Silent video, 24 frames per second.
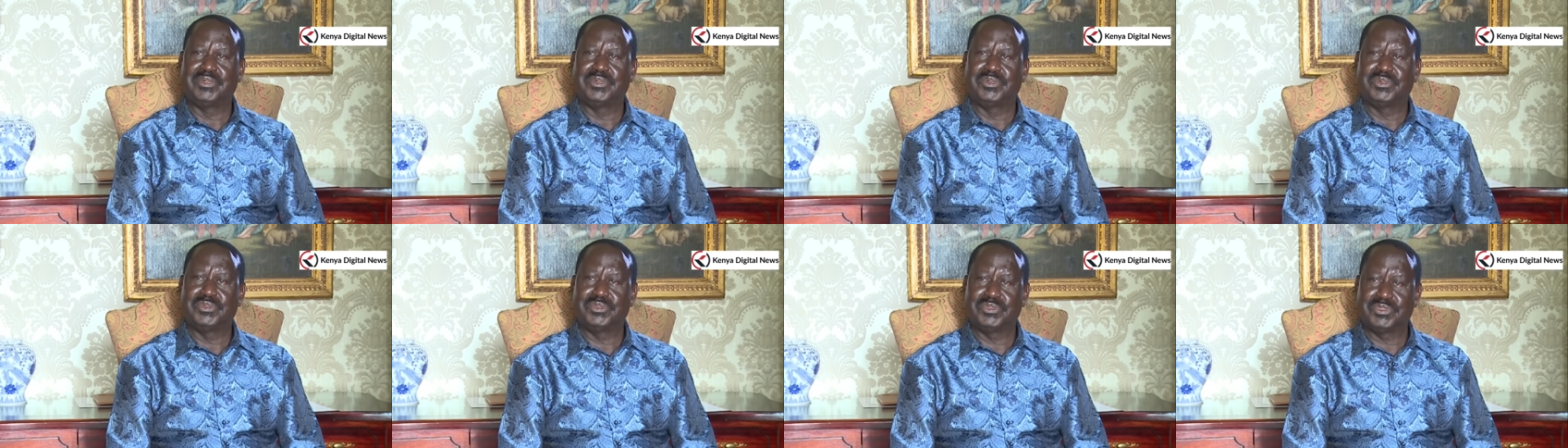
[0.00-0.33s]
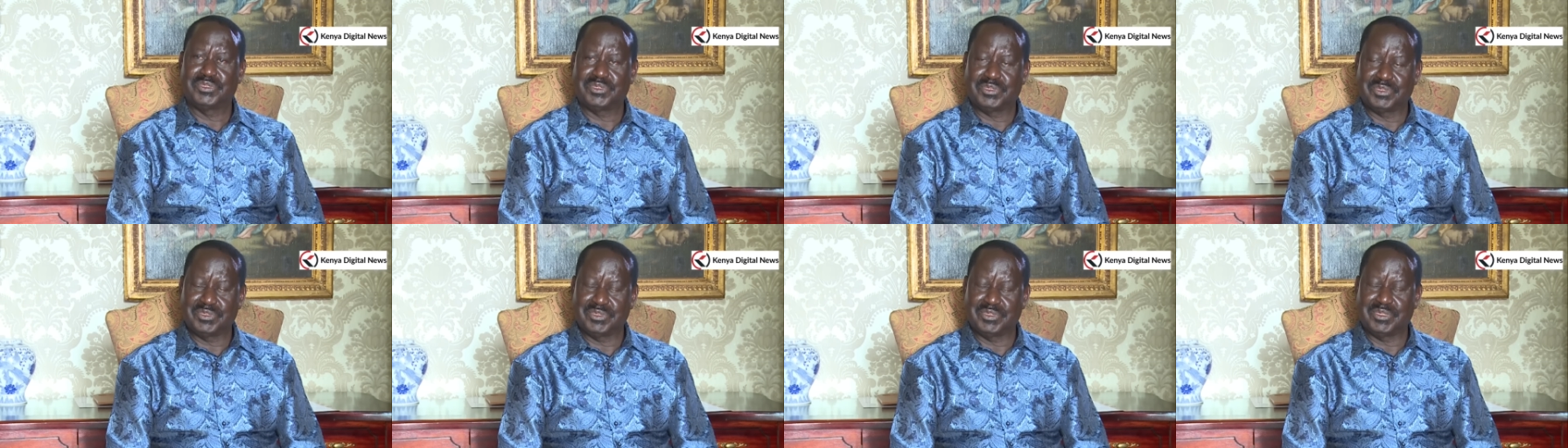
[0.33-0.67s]

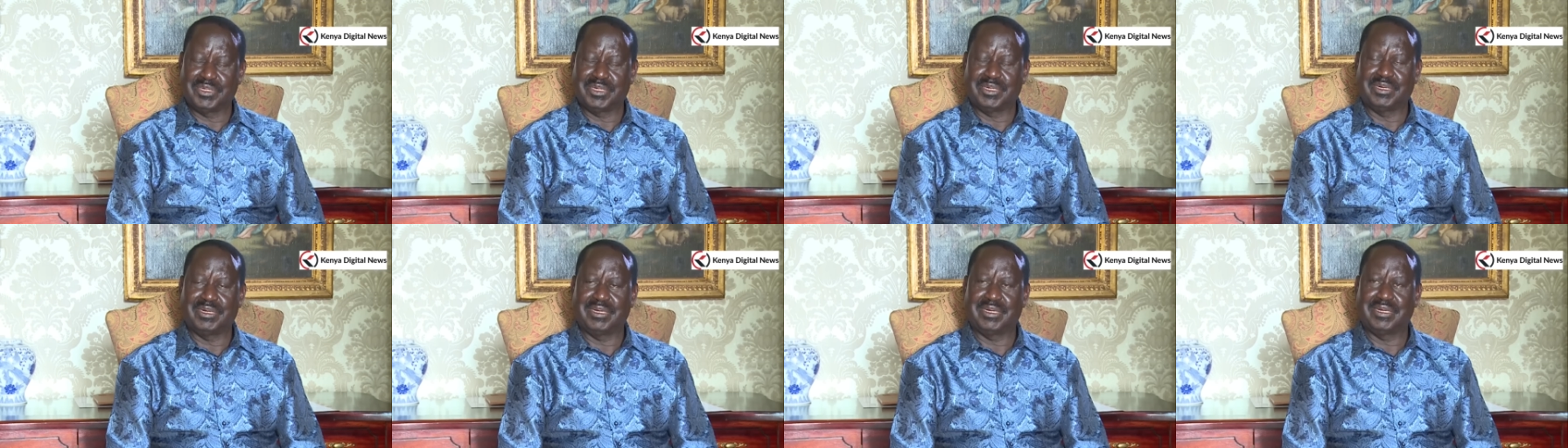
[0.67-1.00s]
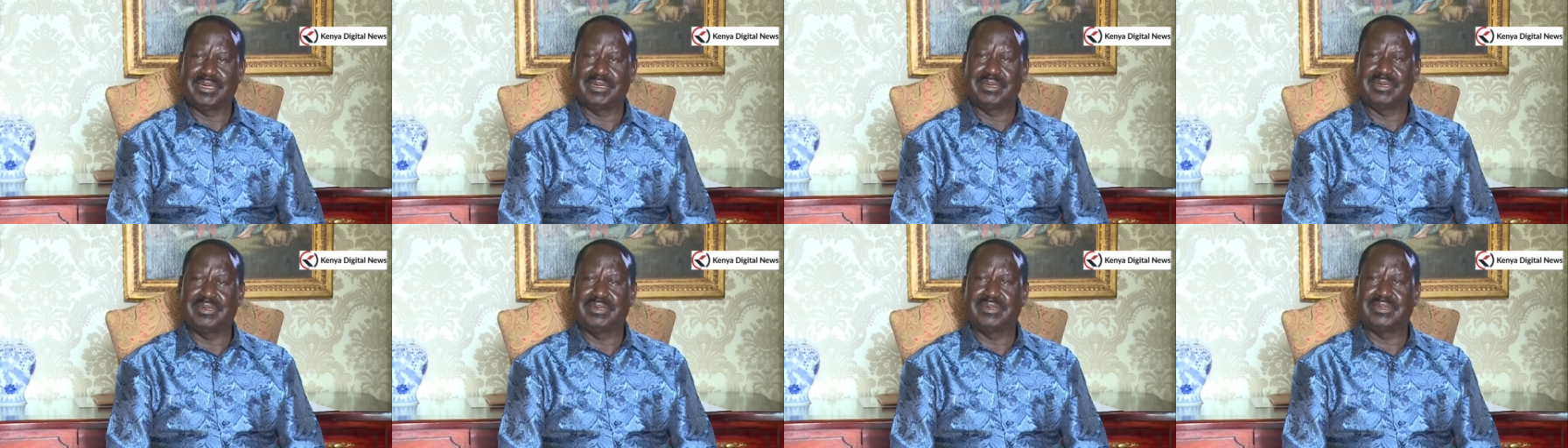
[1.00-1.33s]
whose
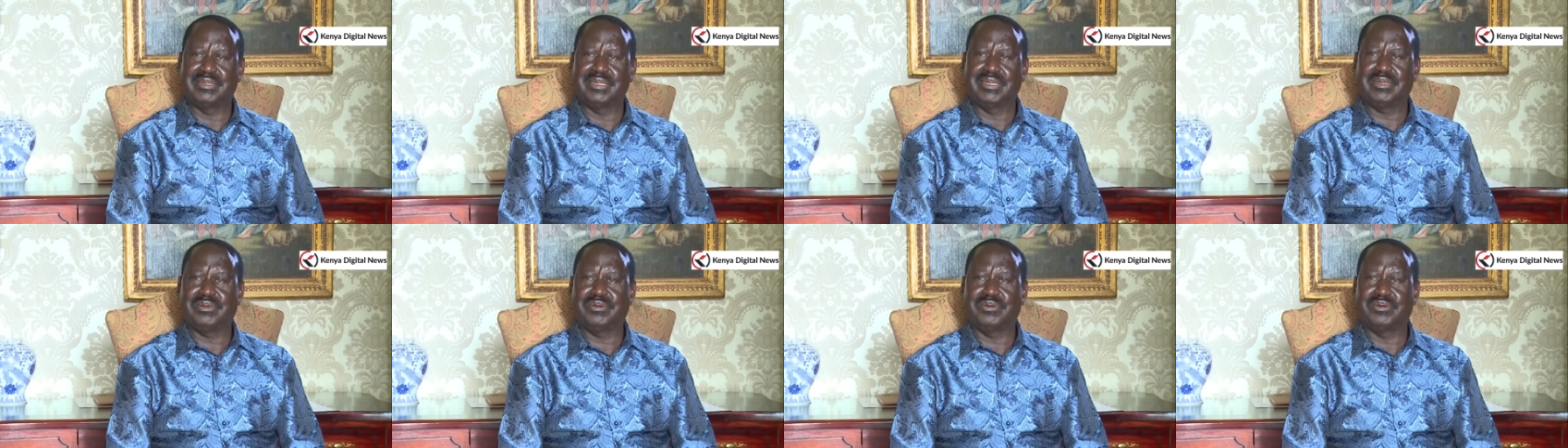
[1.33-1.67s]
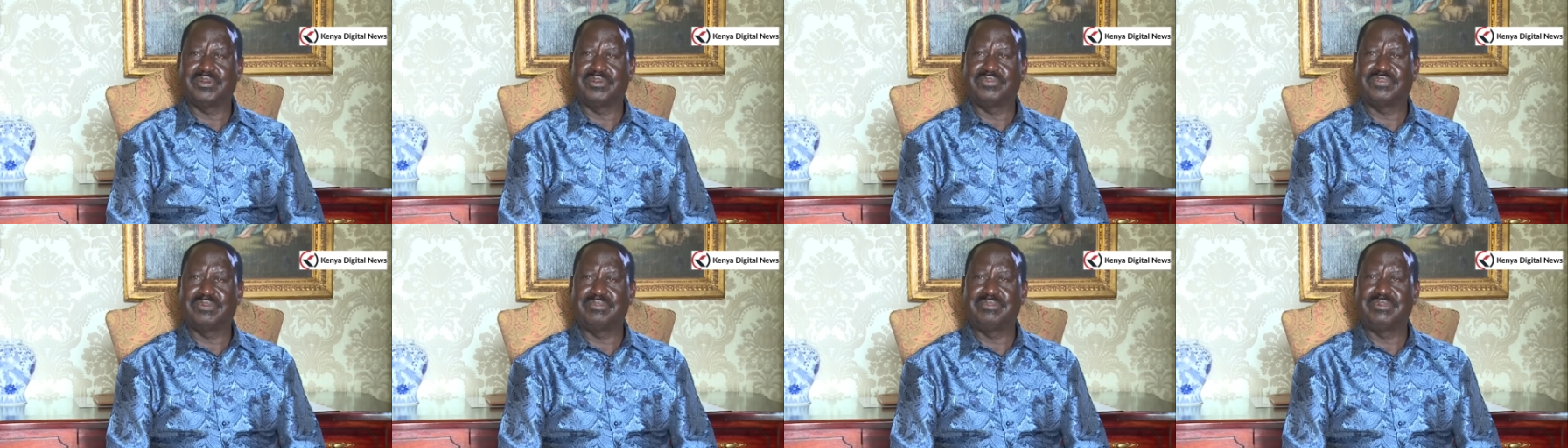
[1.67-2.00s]
uh,
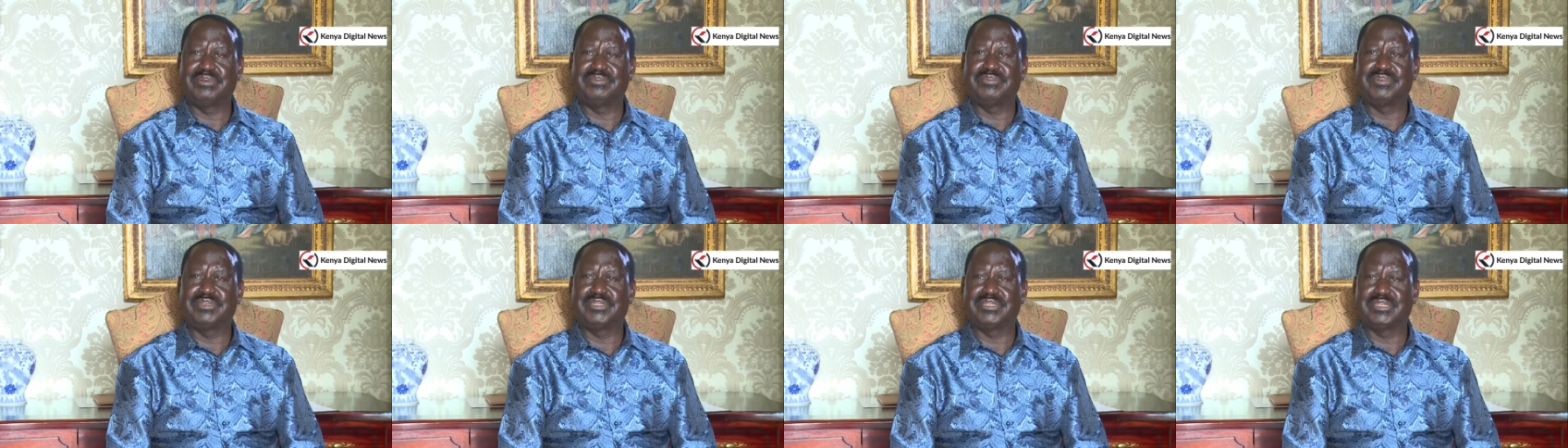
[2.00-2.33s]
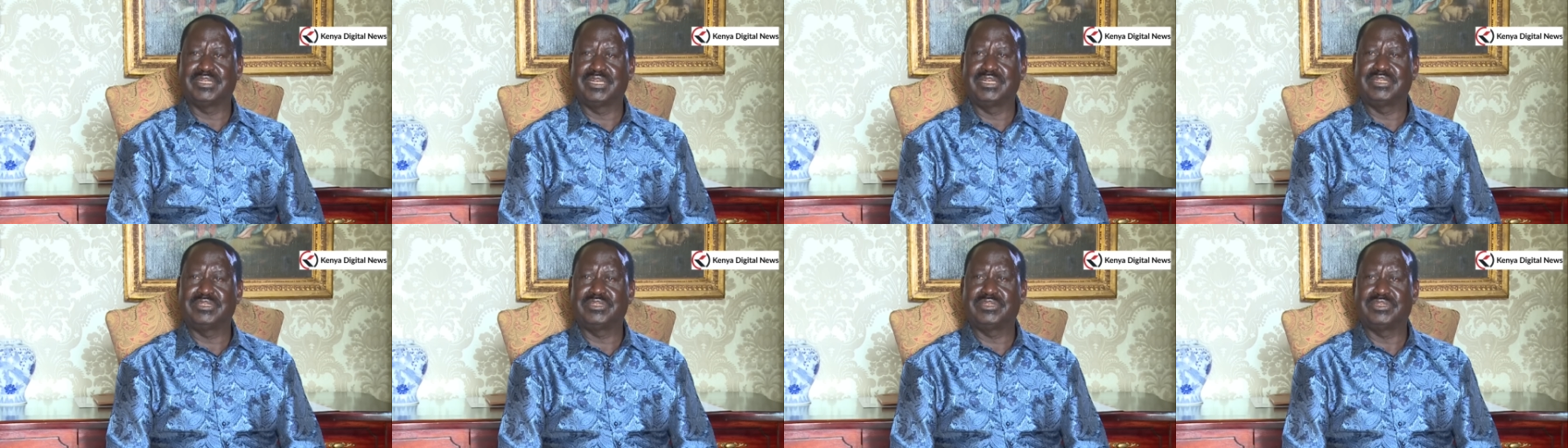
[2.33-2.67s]
record from
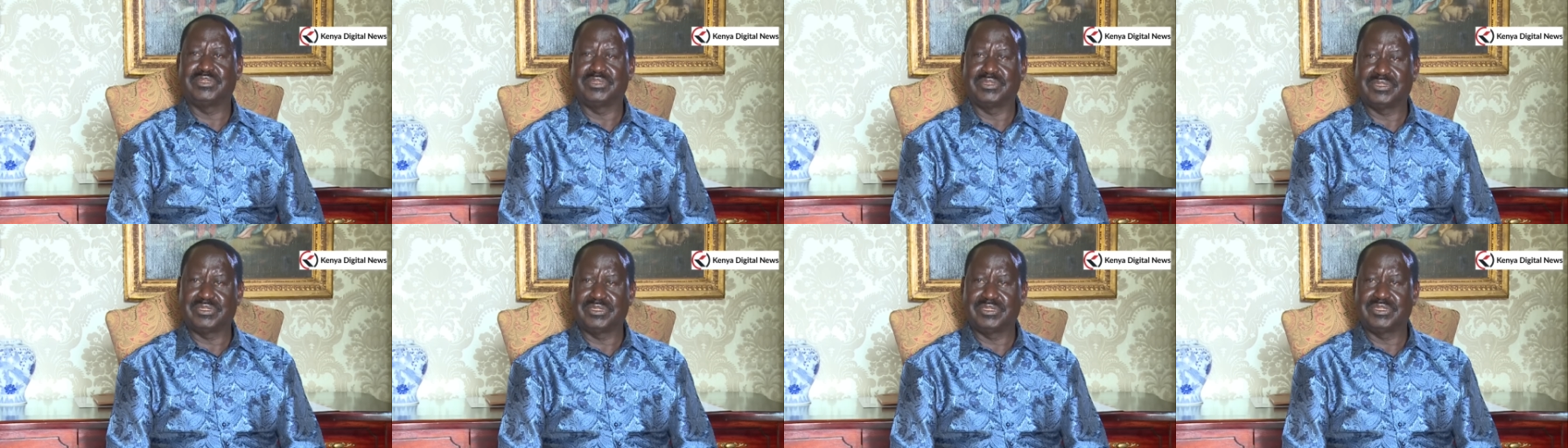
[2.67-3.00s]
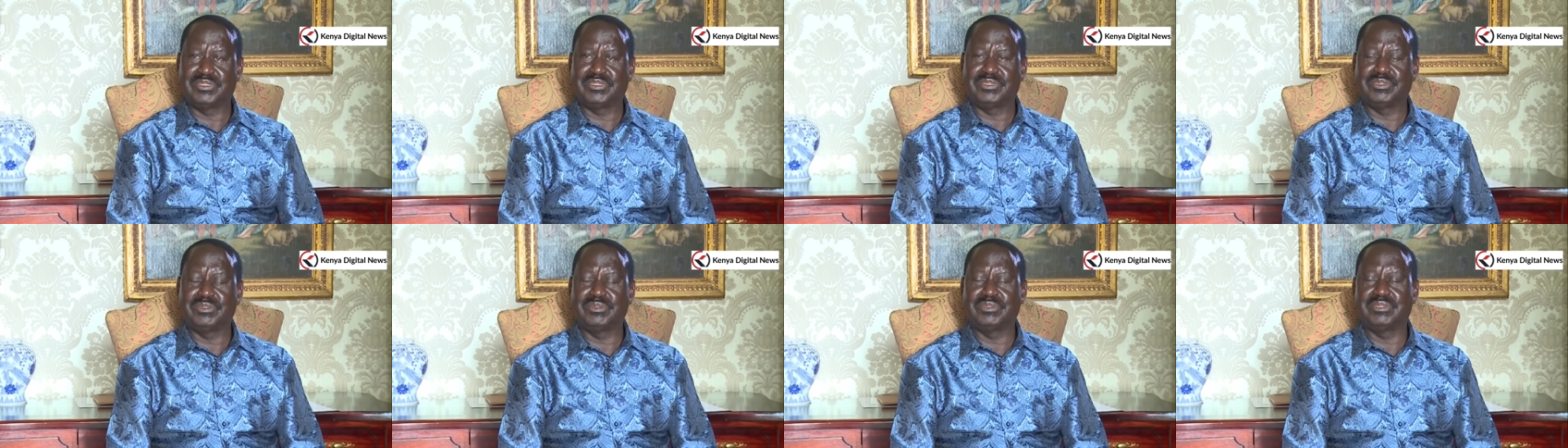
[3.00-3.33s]
investigations
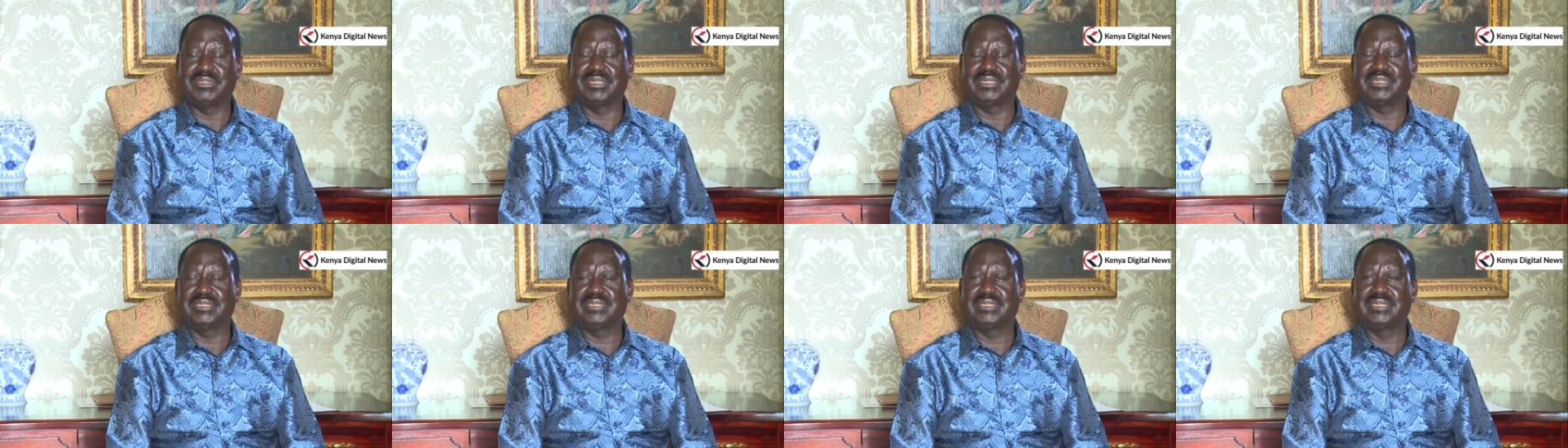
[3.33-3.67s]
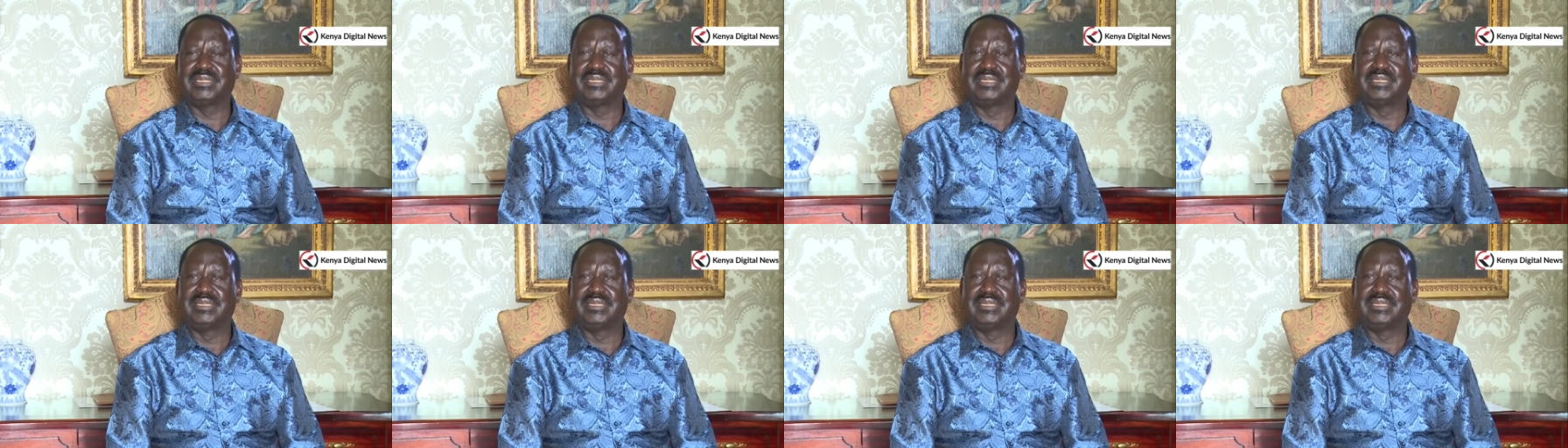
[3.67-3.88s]
show that